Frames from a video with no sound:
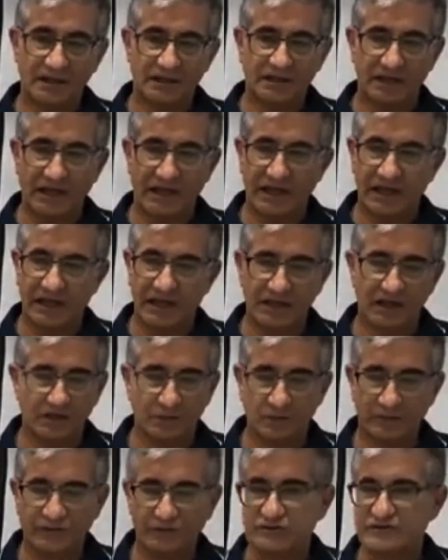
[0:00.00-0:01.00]

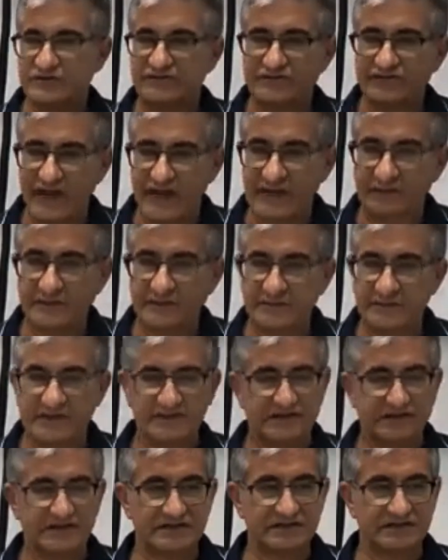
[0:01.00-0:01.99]
whether it's a family
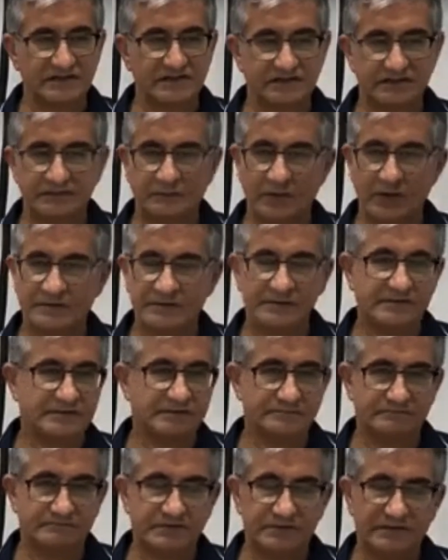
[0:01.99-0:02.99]
business and it might
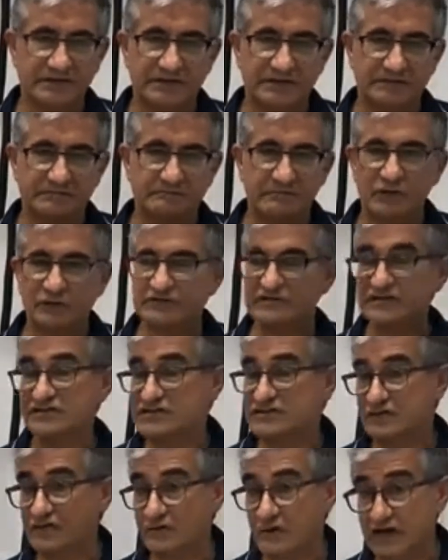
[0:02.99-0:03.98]
be
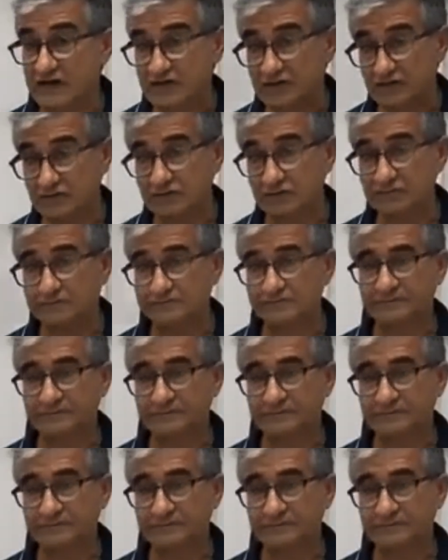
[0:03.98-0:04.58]
multi-generational,